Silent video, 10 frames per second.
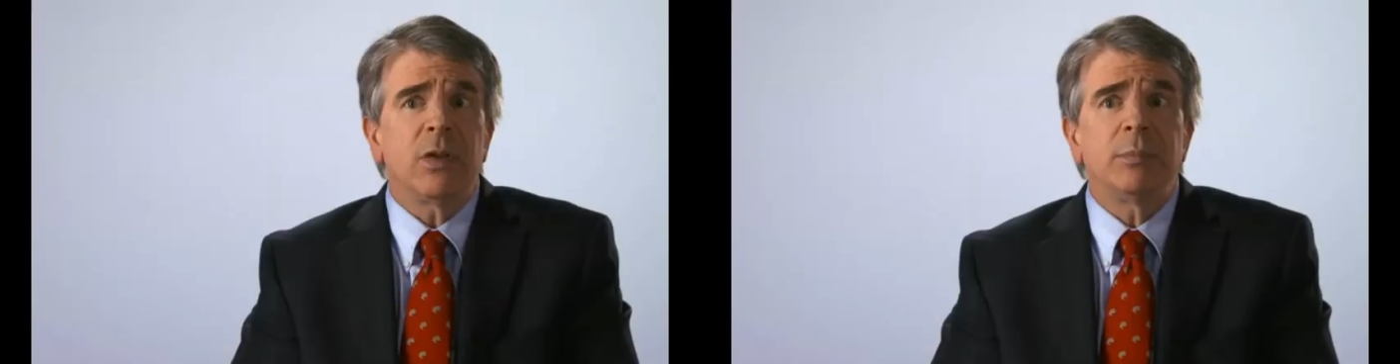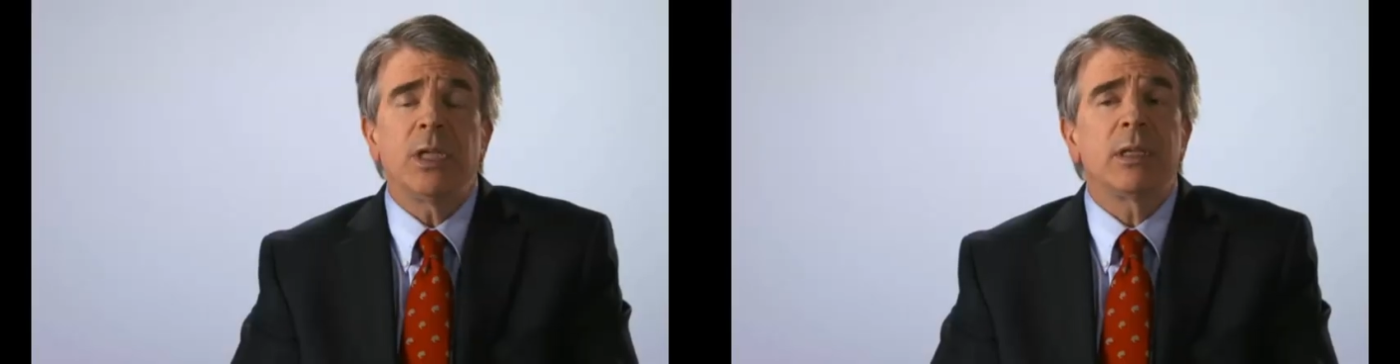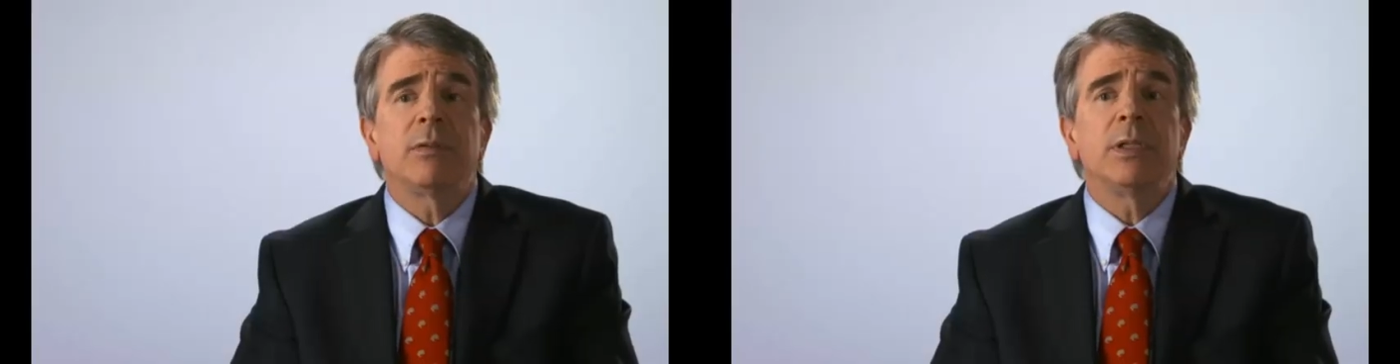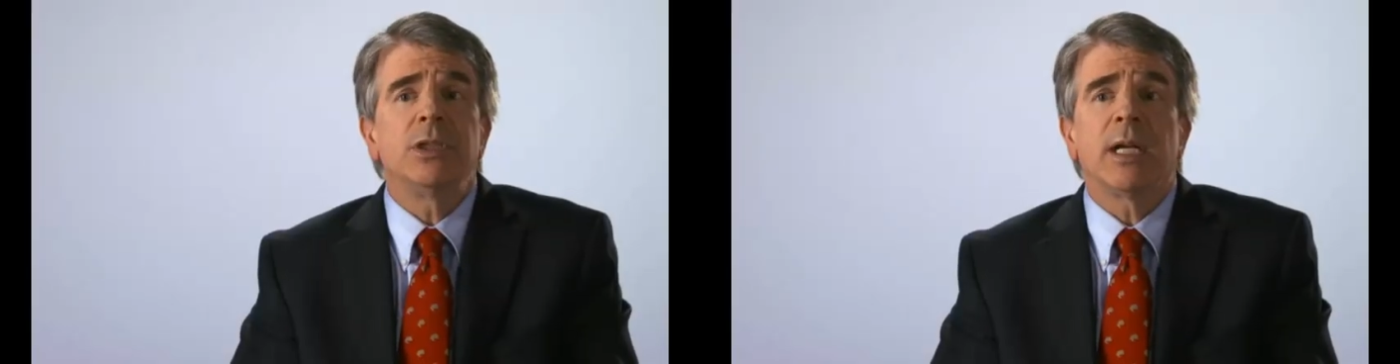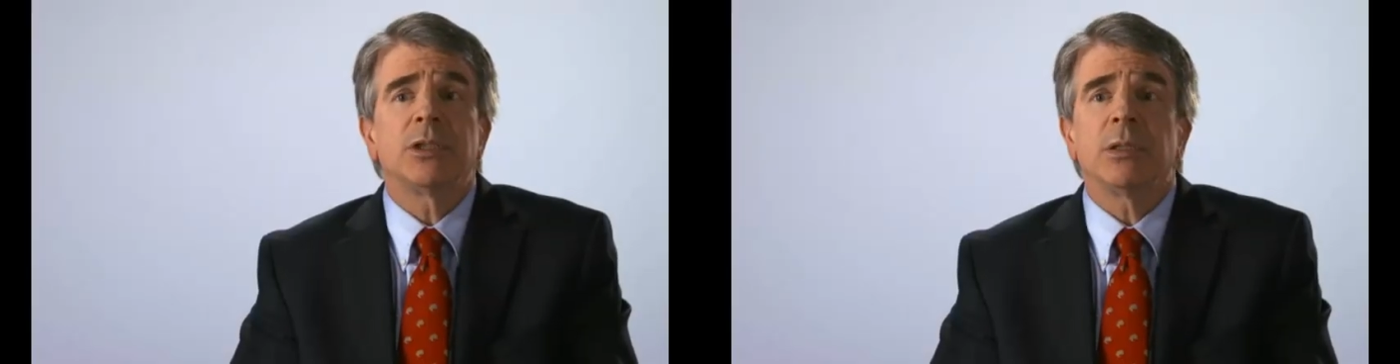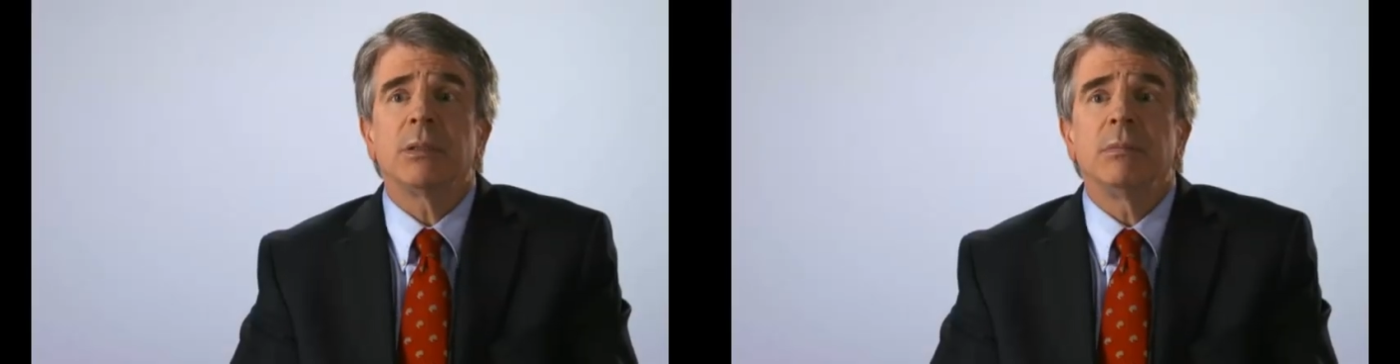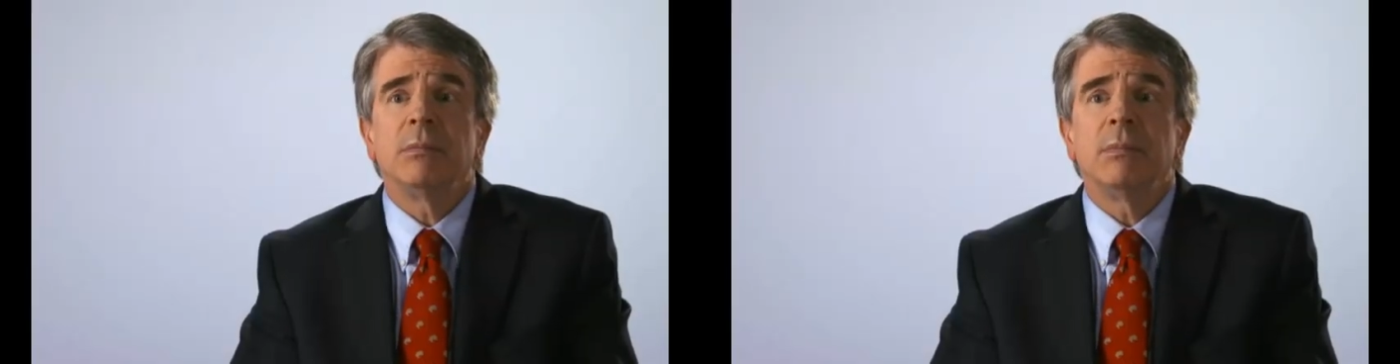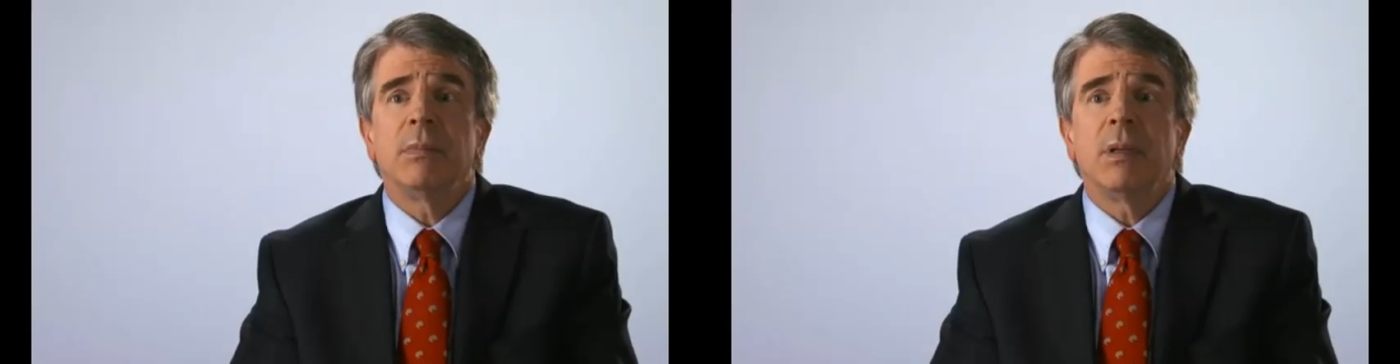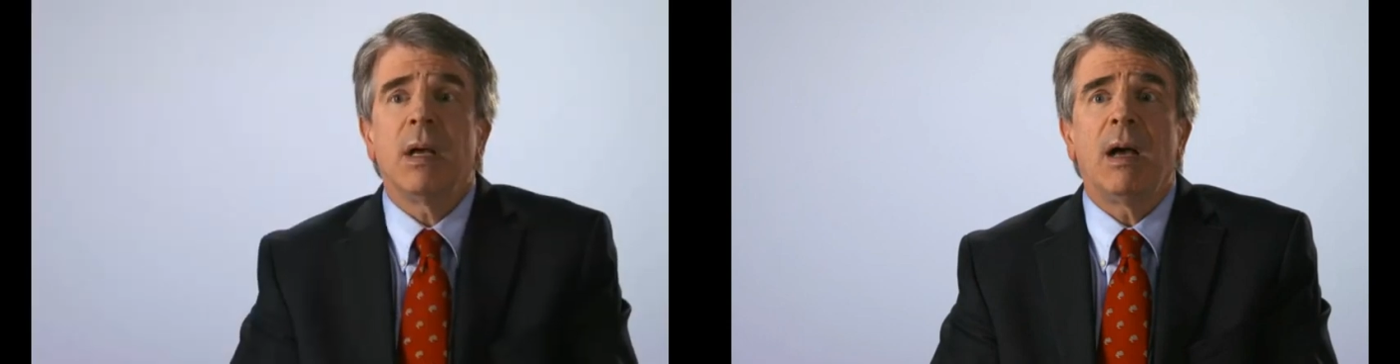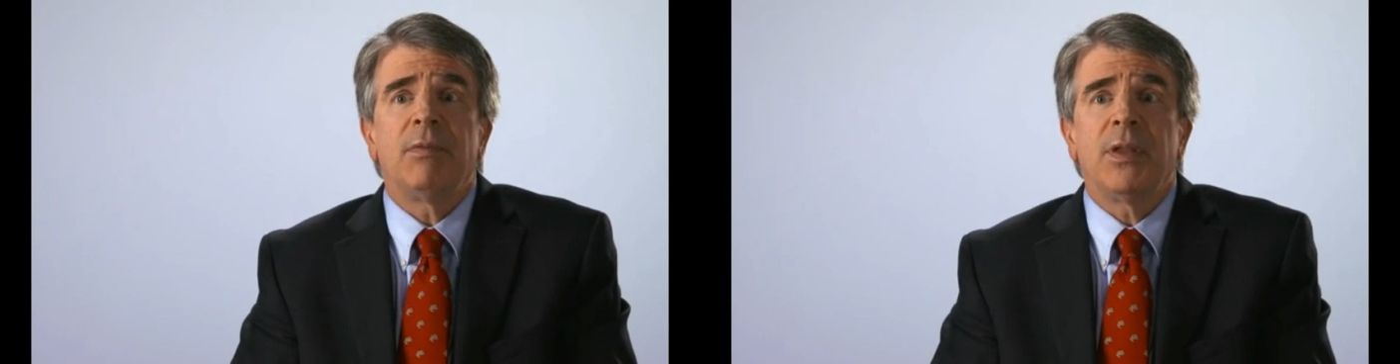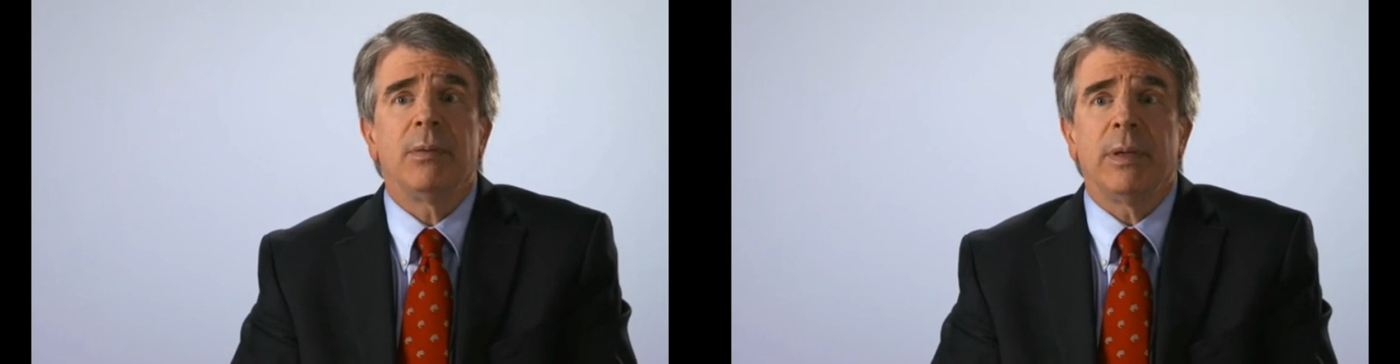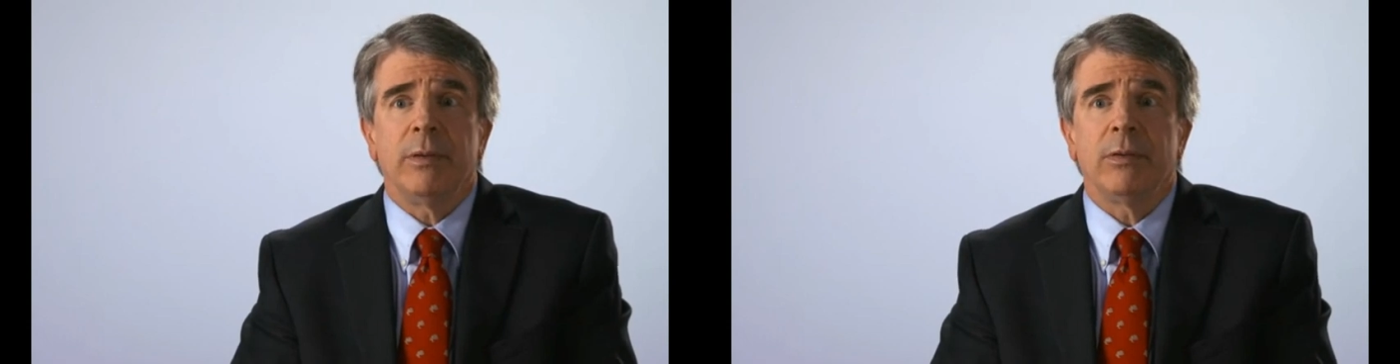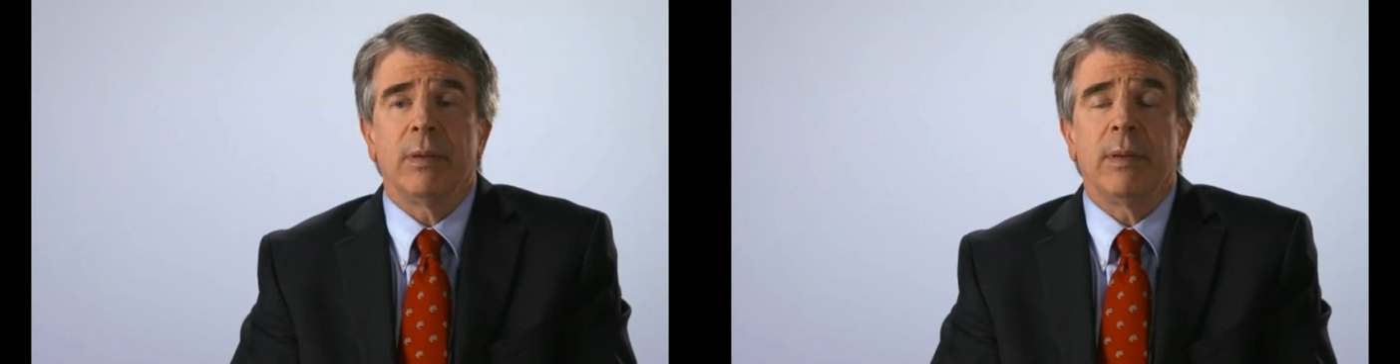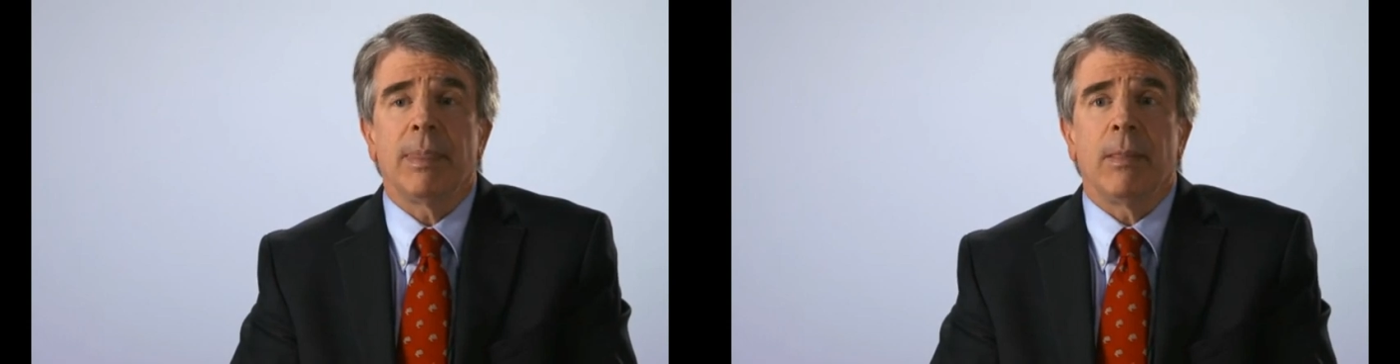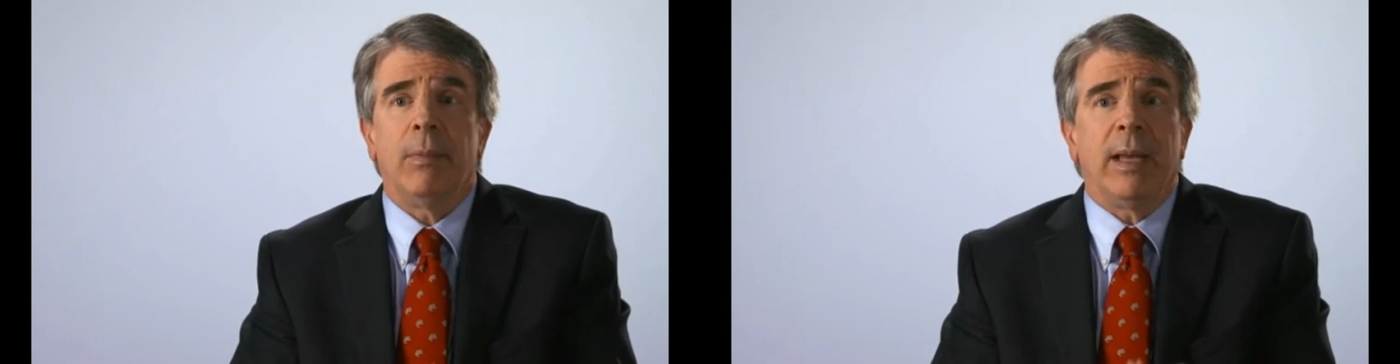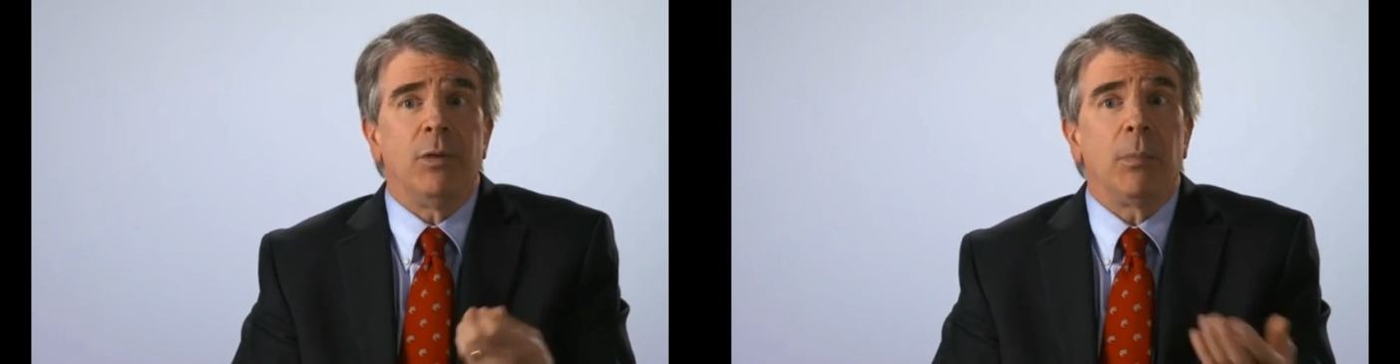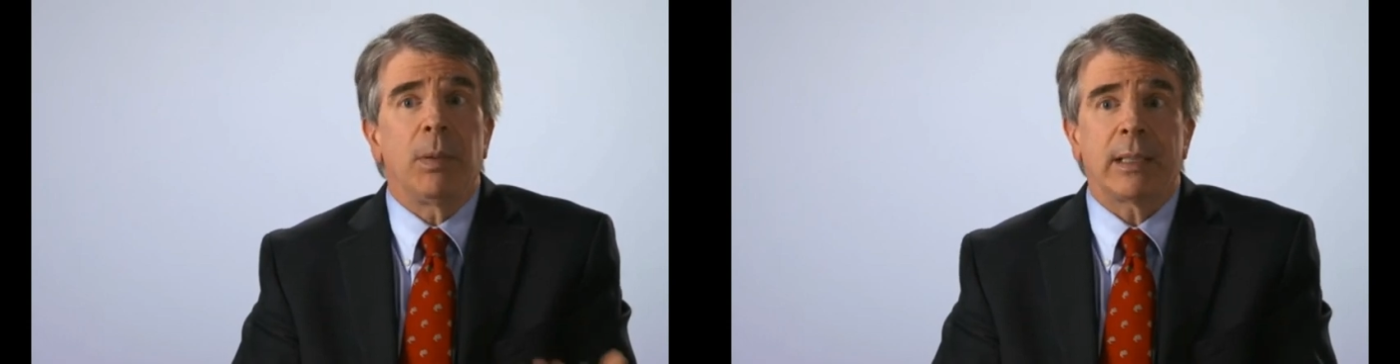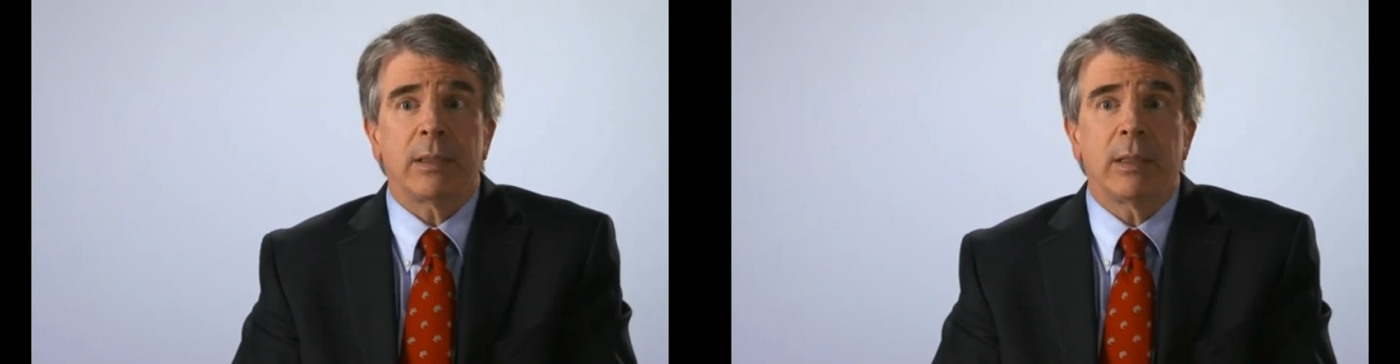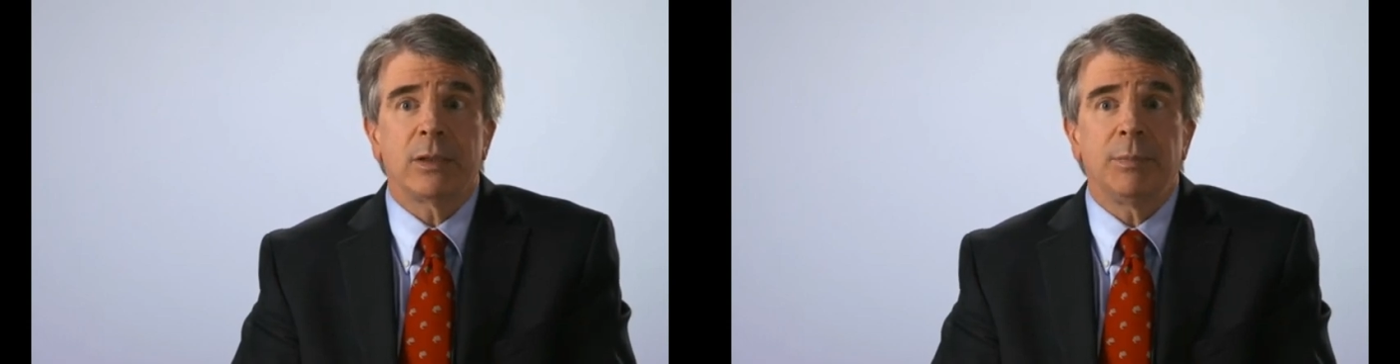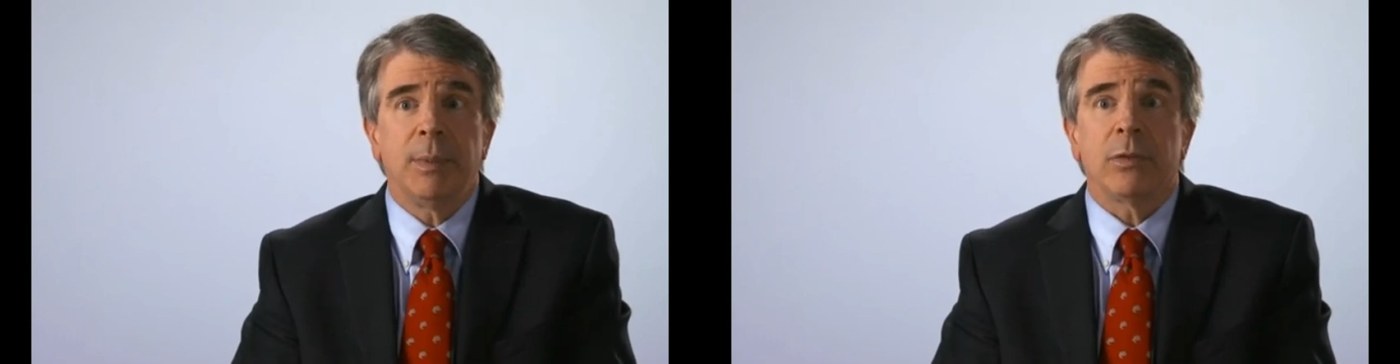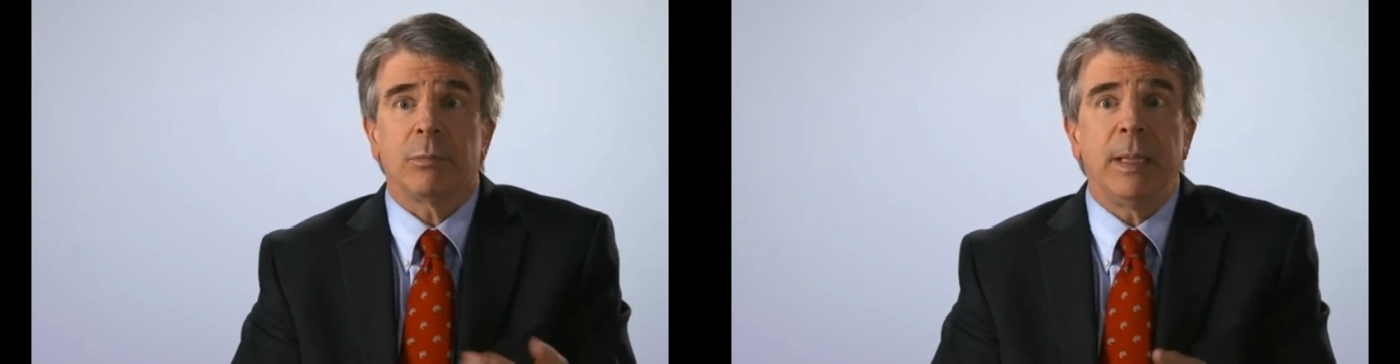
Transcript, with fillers: the subject of conjecture, of theories, we have no practical experience.